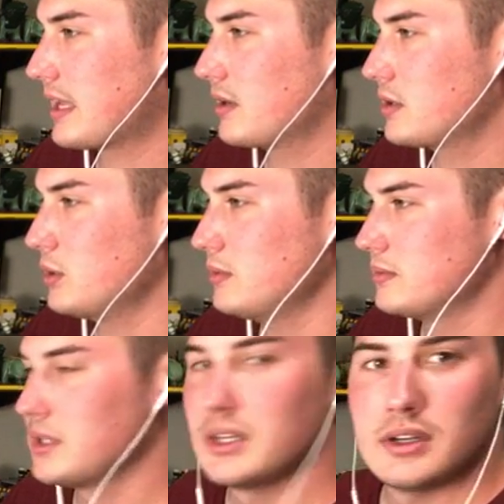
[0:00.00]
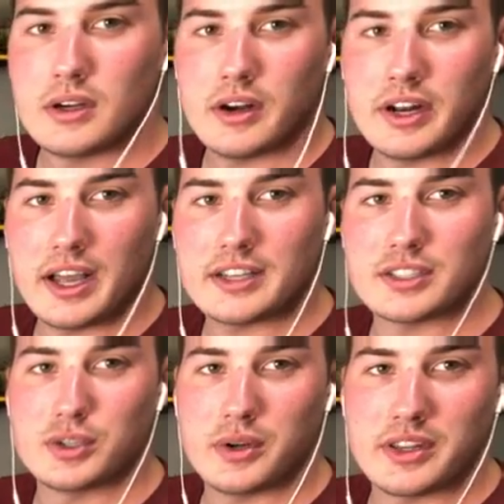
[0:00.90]
Cool. All right, I asked to
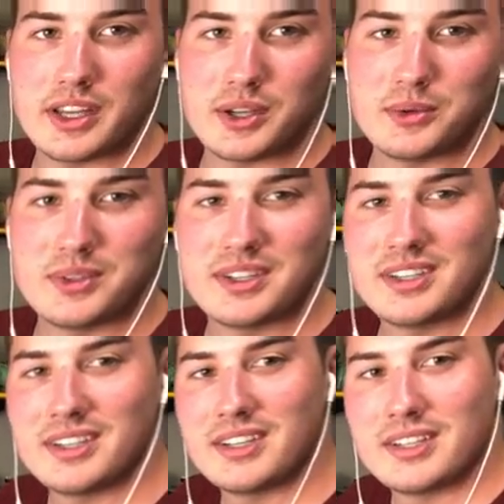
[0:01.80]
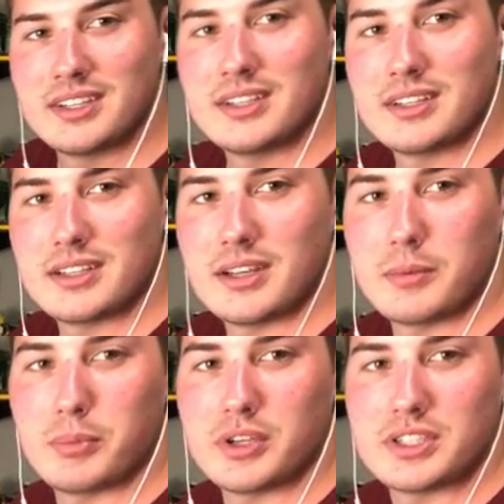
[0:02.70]
join. Thank you. I
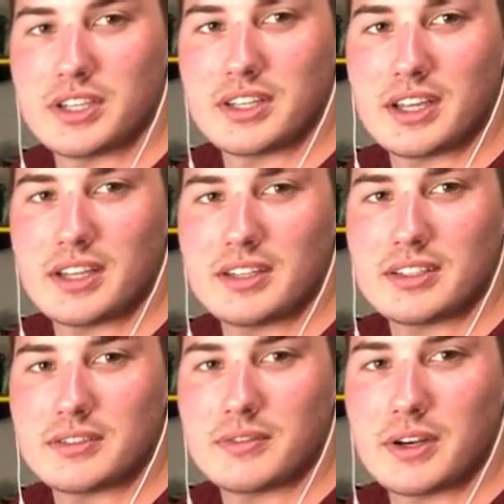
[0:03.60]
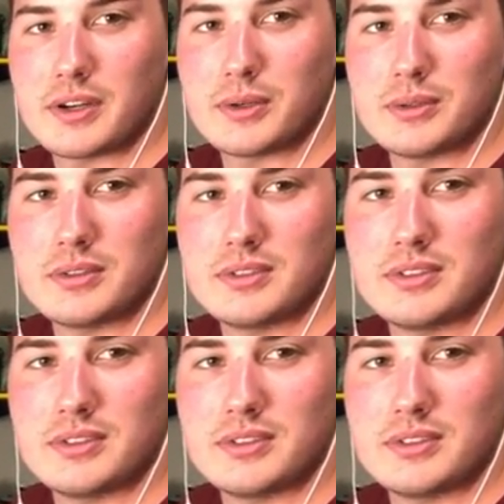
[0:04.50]
appreciate that. It's very cool.